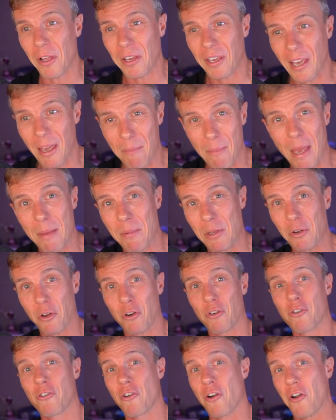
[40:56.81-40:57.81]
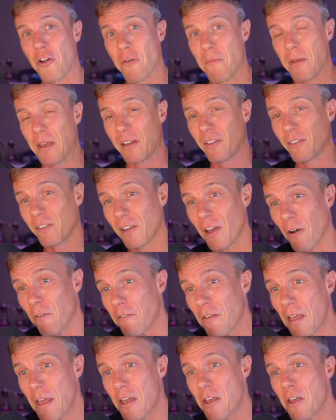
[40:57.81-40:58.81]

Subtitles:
Okay, maybe not Chrome itself,